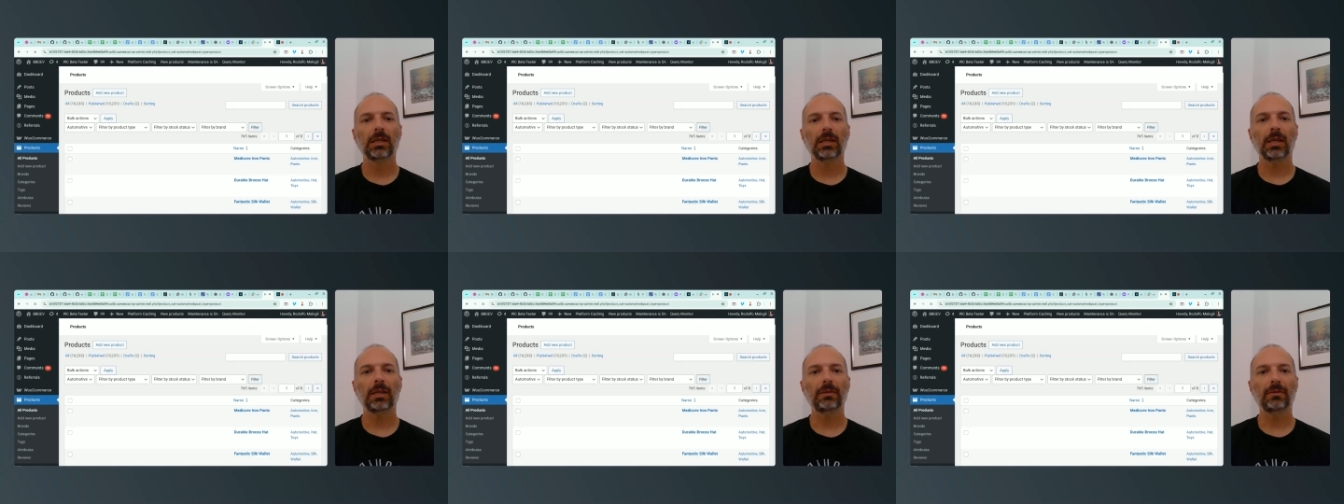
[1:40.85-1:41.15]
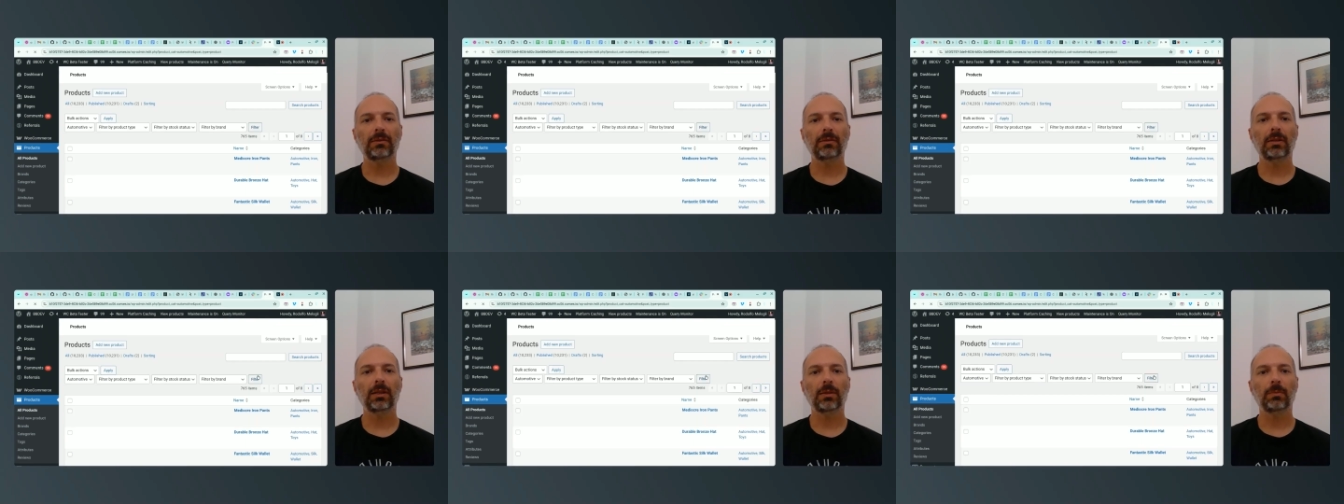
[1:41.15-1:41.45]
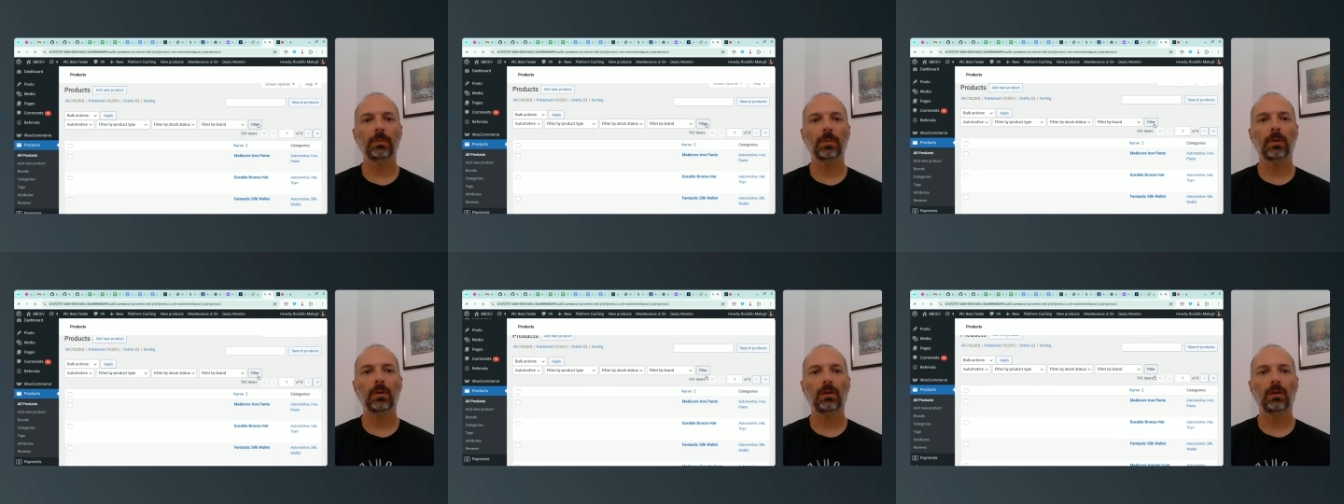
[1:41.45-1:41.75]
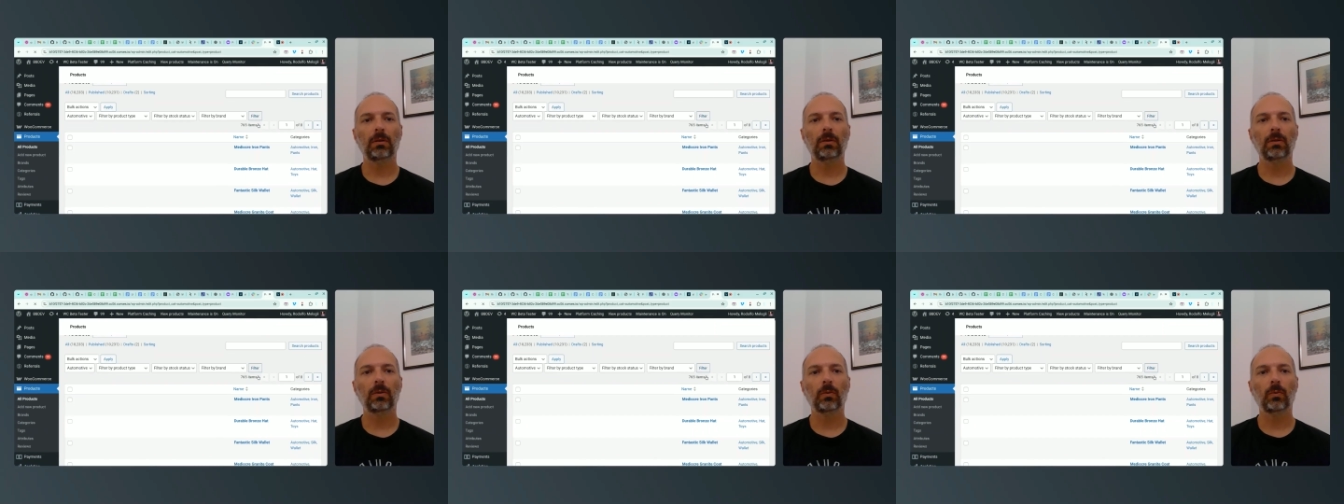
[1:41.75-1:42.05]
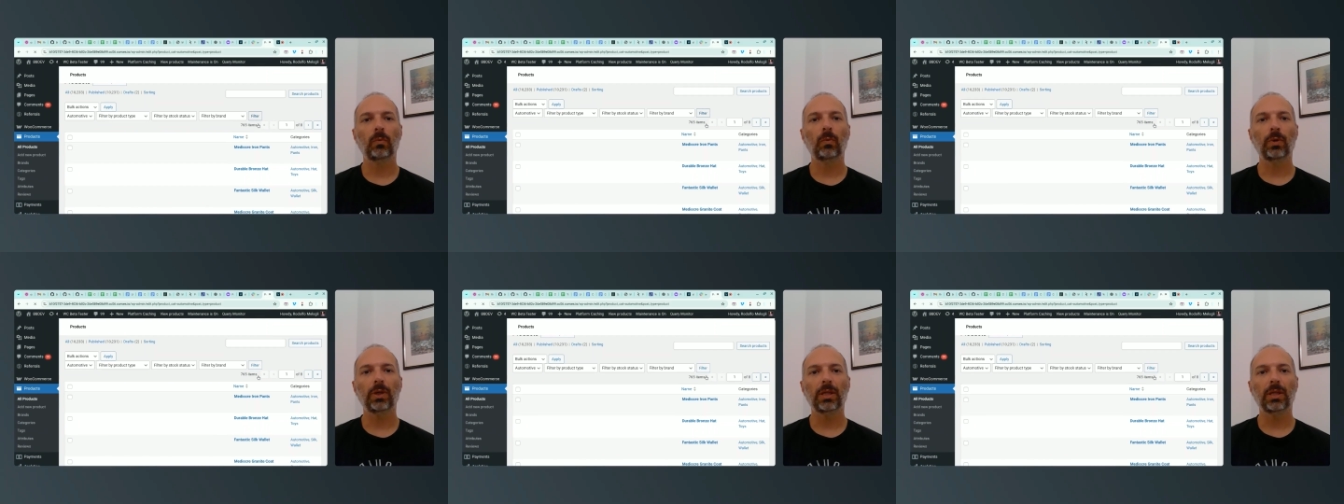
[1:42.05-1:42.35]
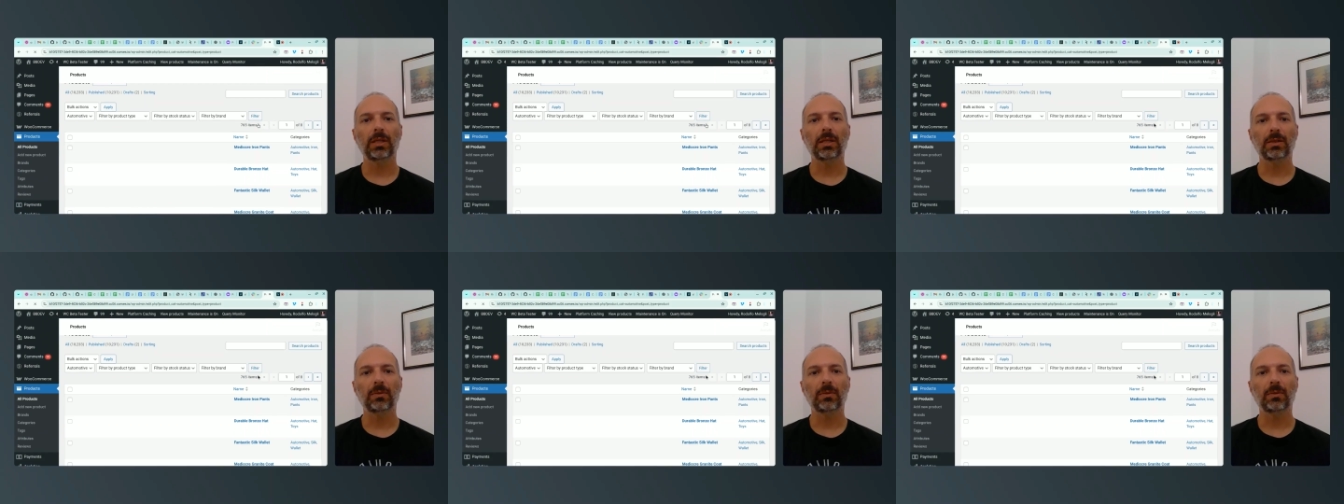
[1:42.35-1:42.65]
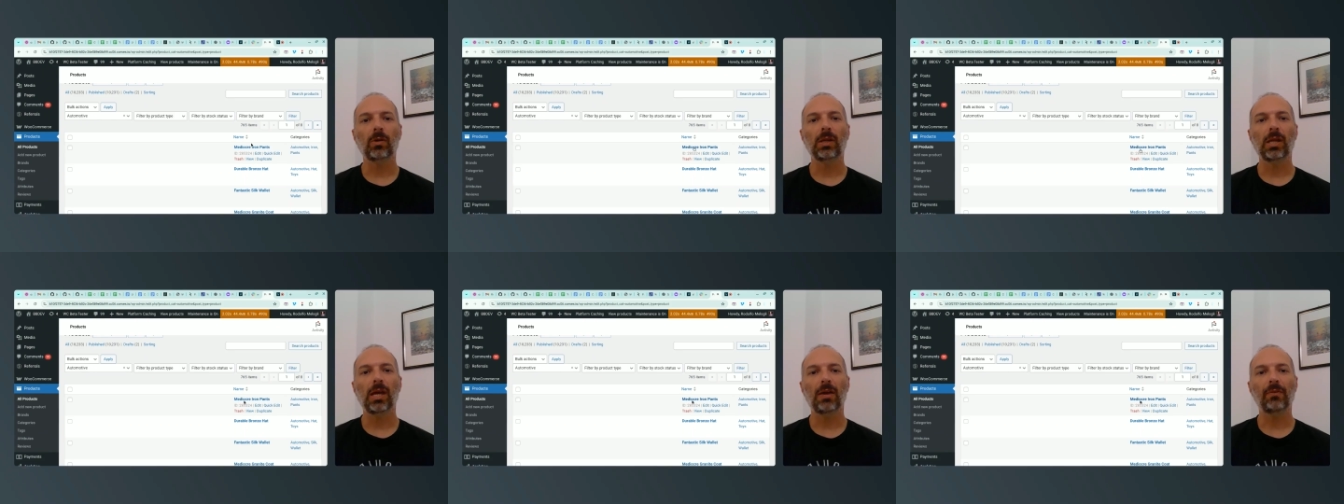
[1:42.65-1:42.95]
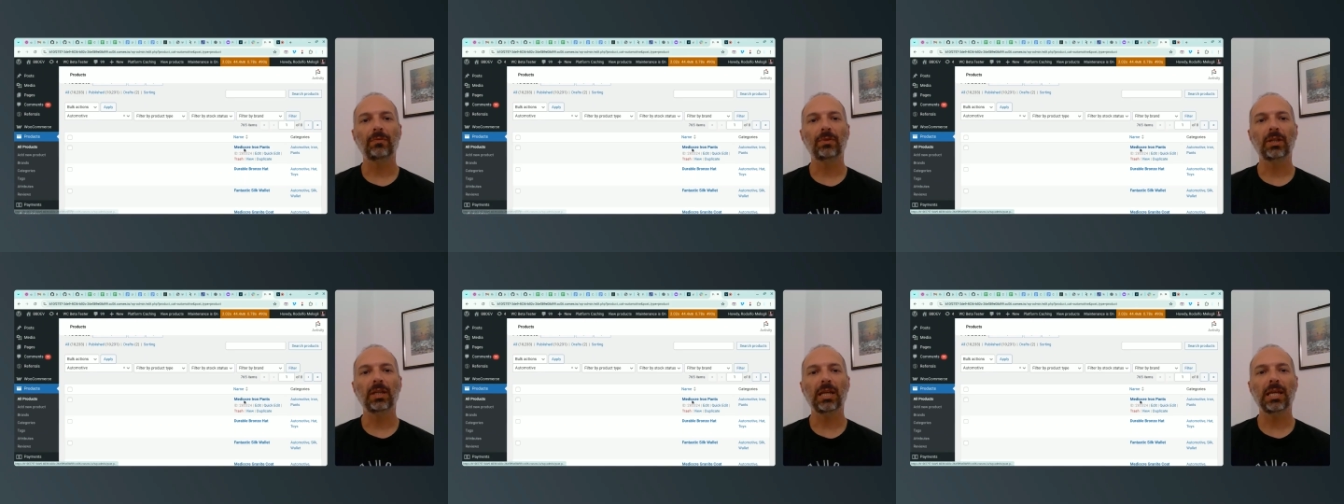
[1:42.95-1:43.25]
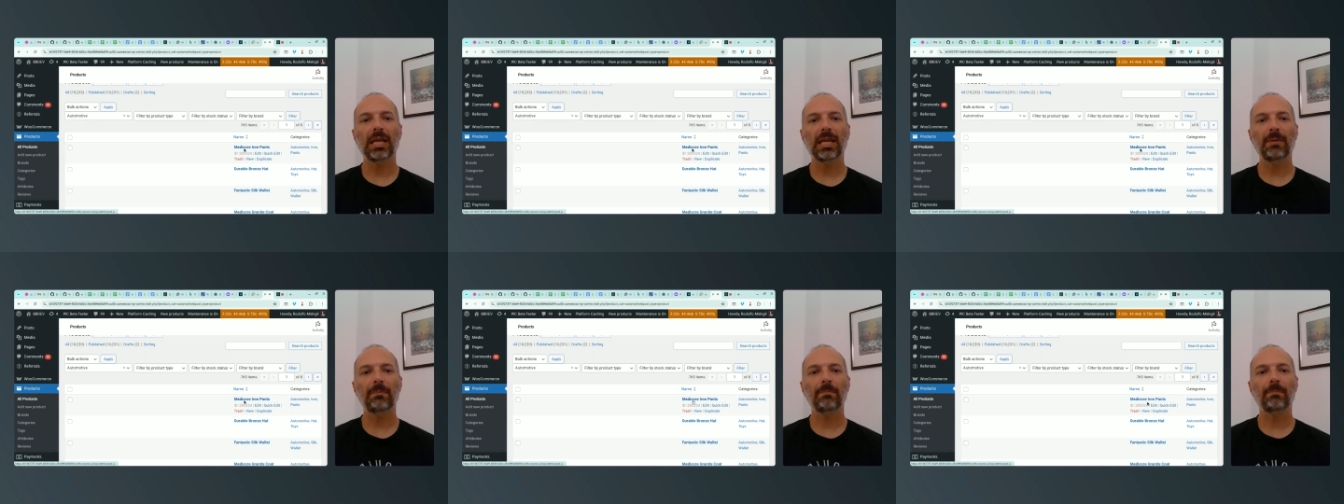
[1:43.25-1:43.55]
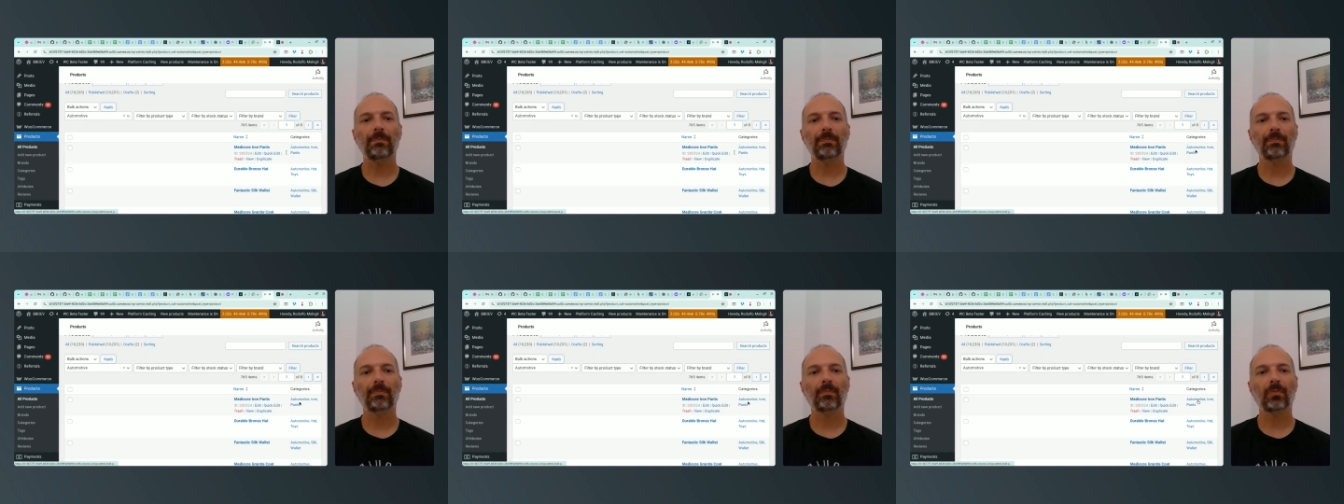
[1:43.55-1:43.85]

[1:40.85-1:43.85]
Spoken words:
a table with you have the name